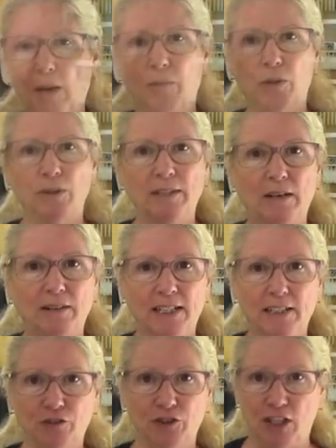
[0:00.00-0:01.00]
pulled out a
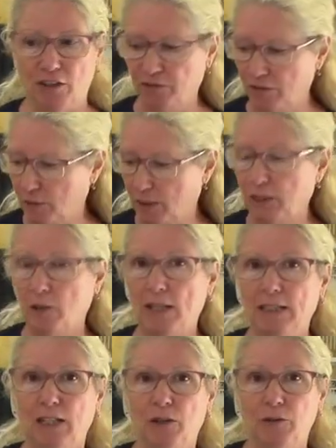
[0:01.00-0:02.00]
kiln shelf. We're going to go ahead
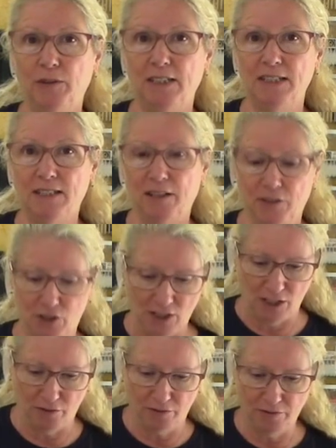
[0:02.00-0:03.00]
and load these on the
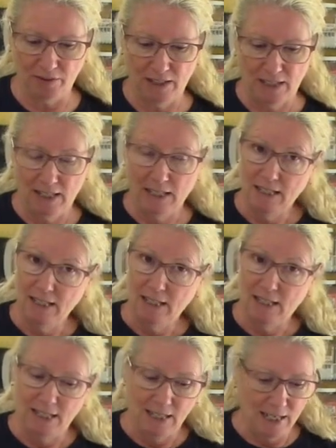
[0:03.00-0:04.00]
shelf.
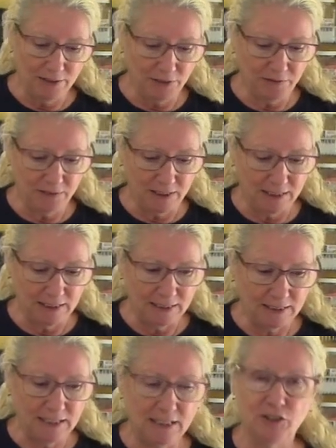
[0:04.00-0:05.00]
I have a feeling
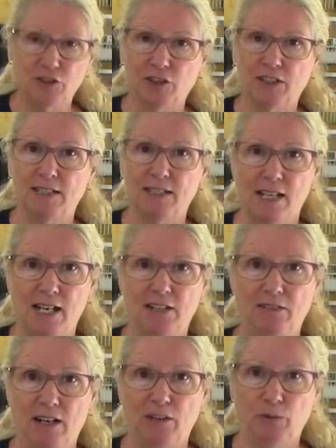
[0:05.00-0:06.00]
these are going to slide
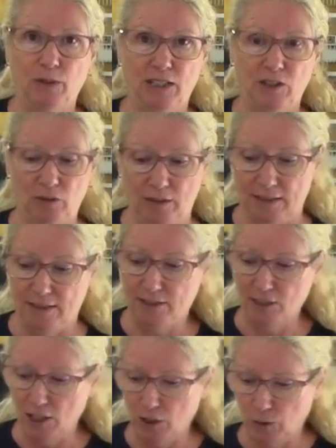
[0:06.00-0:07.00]
around when I do this.
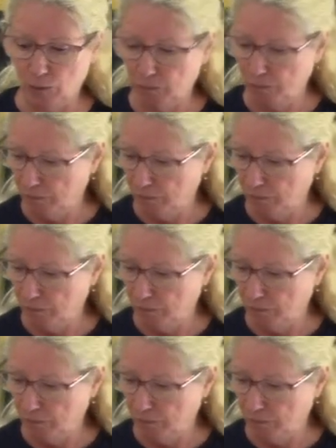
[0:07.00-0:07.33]
So,